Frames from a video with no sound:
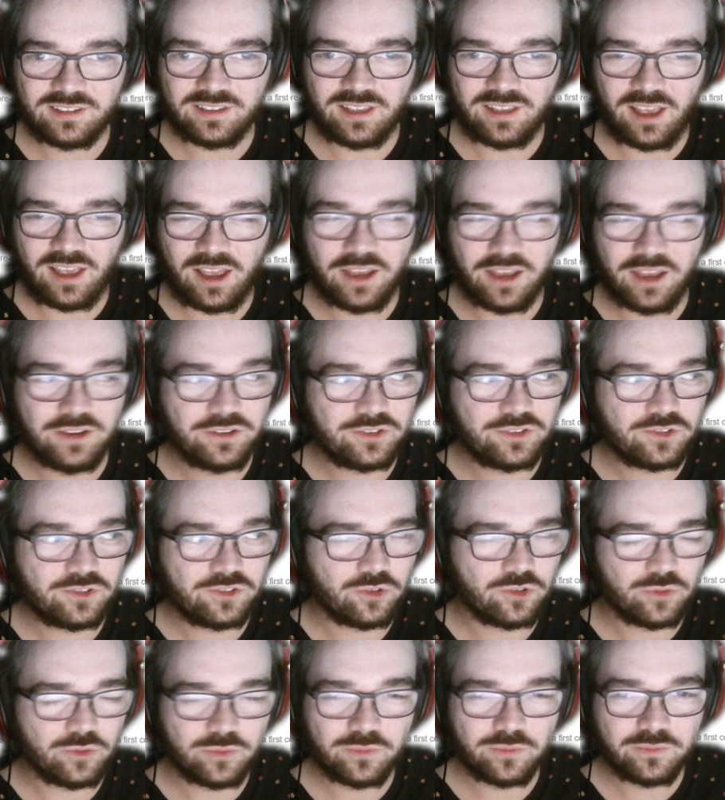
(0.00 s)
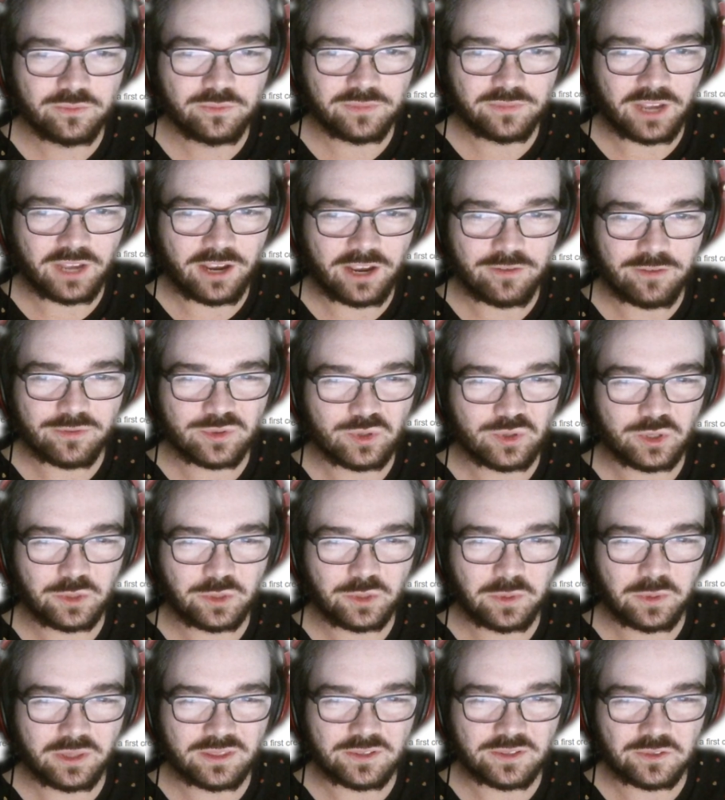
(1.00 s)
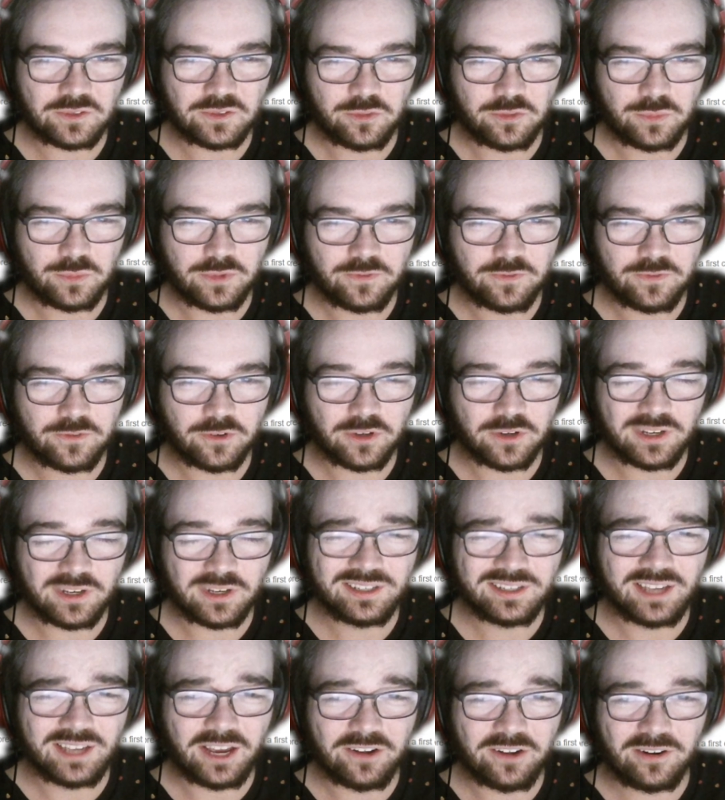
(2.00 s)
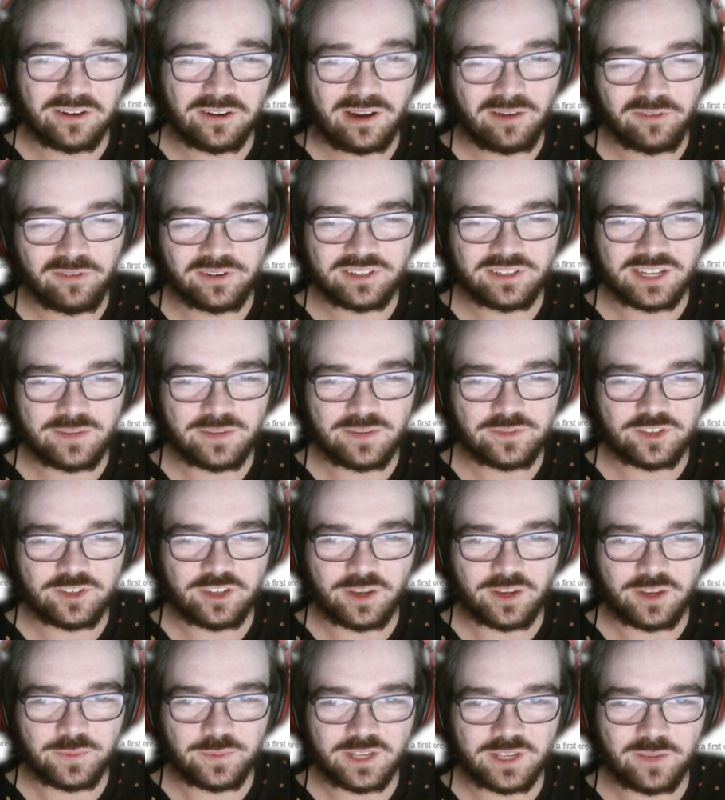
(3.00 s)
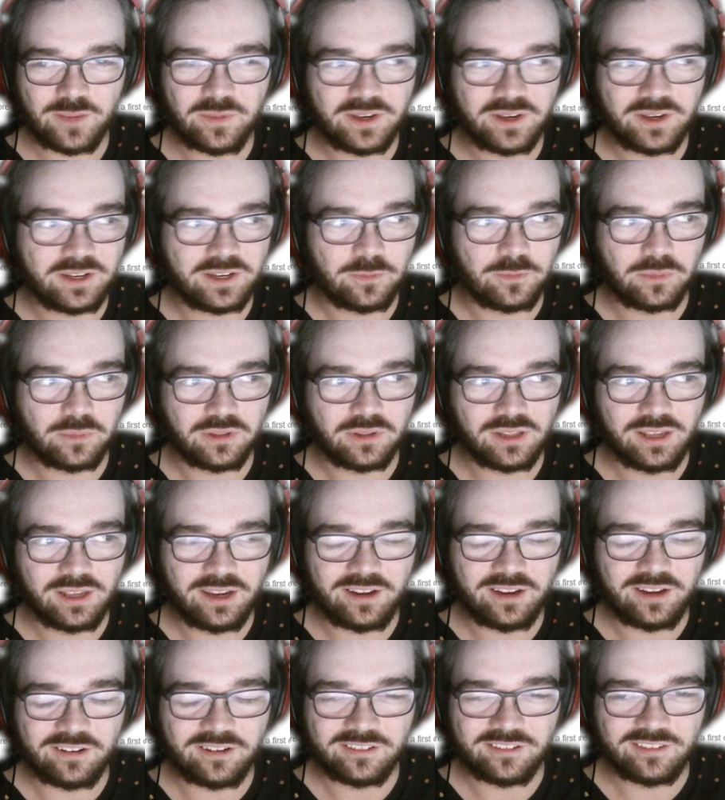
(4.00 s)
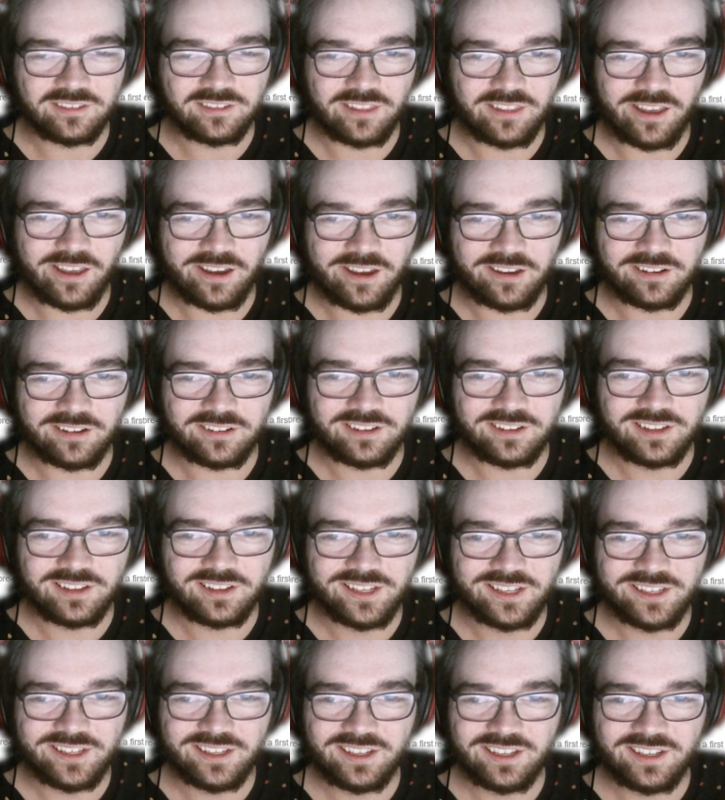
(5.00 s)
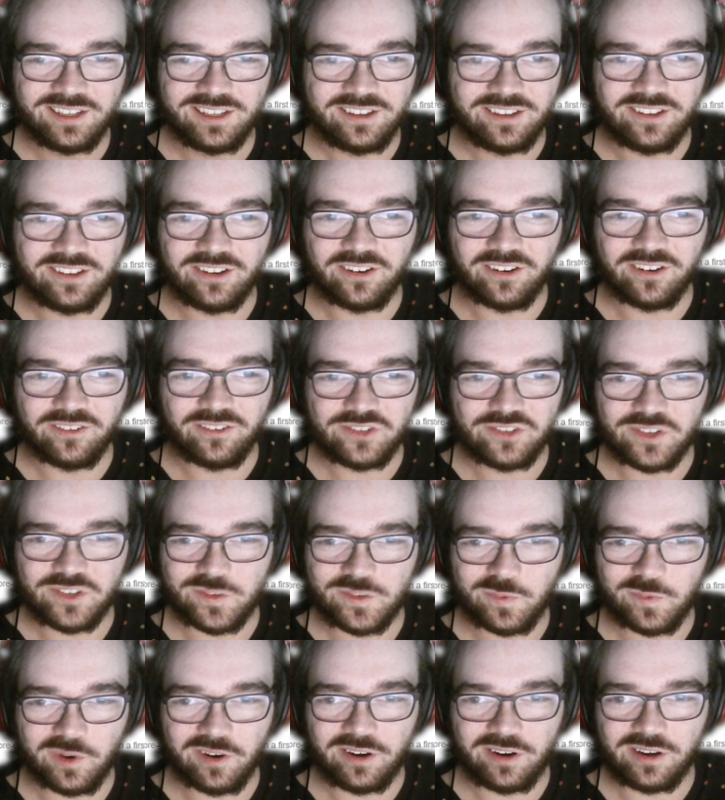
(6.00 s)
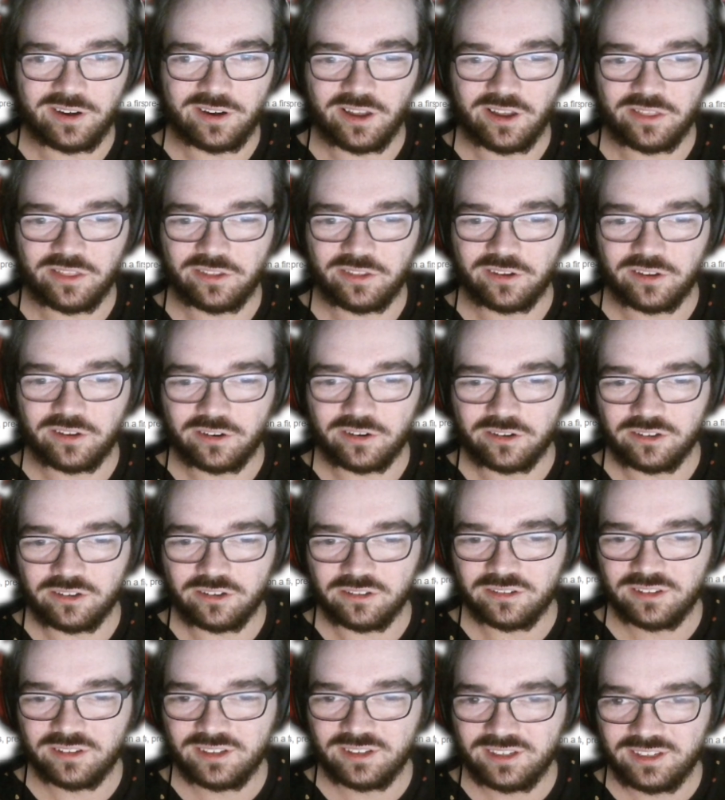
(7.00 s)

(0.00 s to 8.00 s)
I assume, I haven't talked about this kid before. I know every time she comes up, I complain that, you know, she's wearing nothing at all.